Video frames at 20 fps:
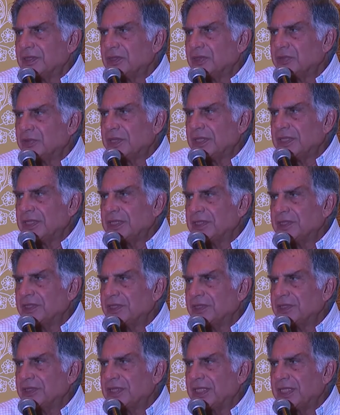who's willing
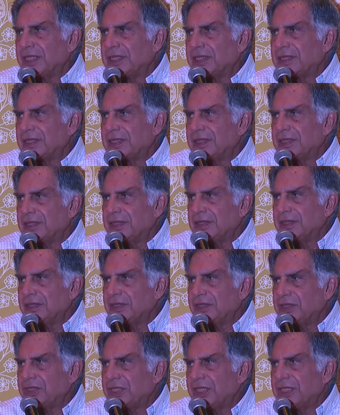to take
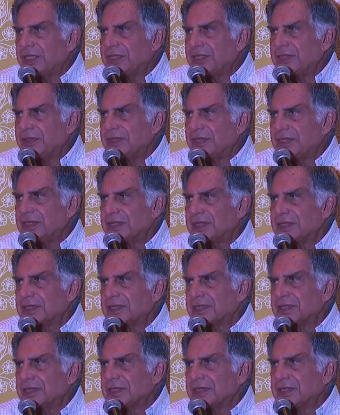and share the risk
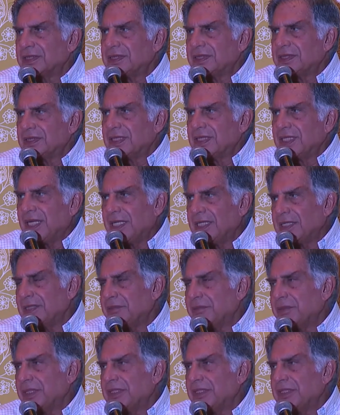and the